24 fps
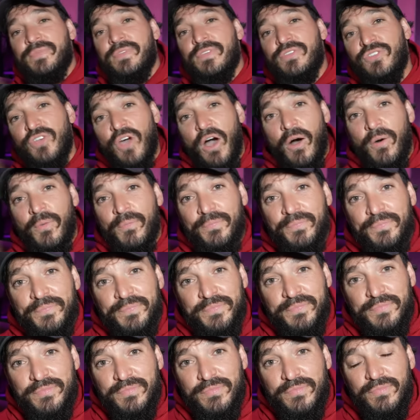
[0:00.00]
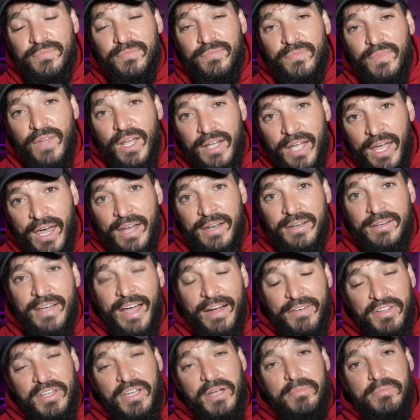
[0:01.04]
So, again,
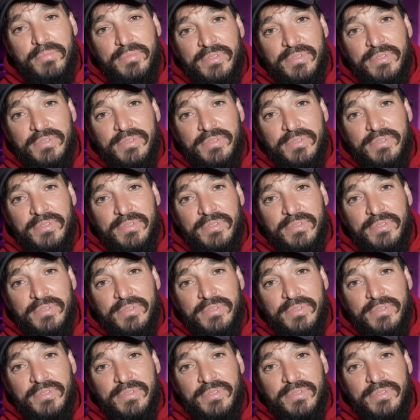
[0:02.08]
everything I'm